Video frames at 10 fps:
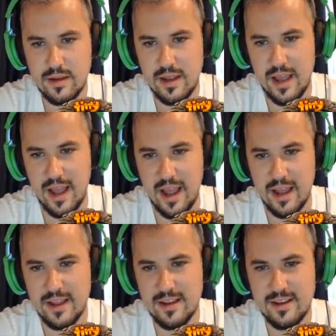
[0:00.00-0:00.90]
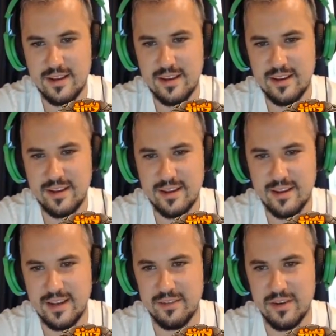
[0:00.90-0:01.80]
Haha.
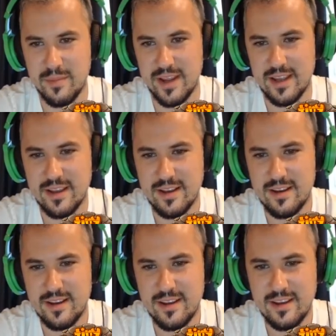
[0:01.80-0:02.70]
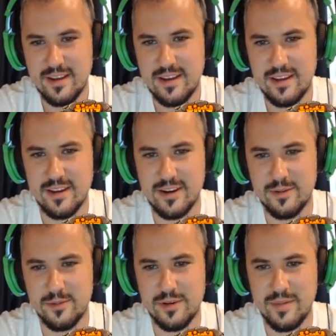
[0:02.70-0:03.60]
Leave your bike. You're
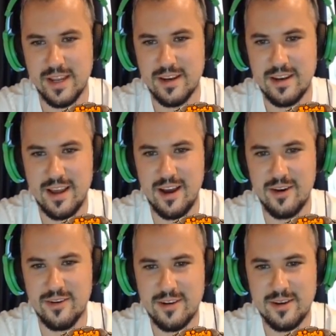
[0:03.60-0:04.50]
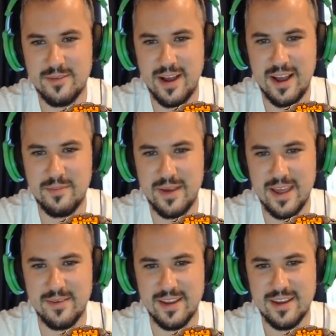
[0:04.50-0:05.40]
coming with me. No, come on,
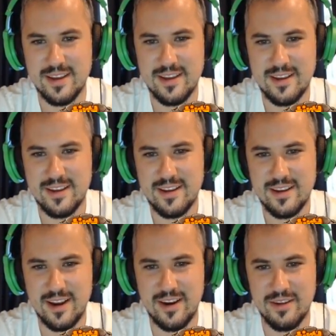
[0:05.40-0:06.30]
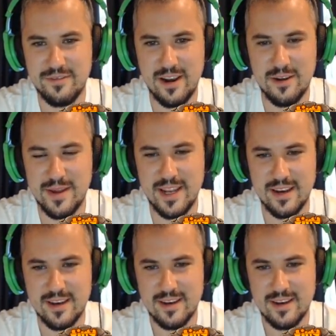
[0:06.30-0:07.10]
baby. Alright, follow me then.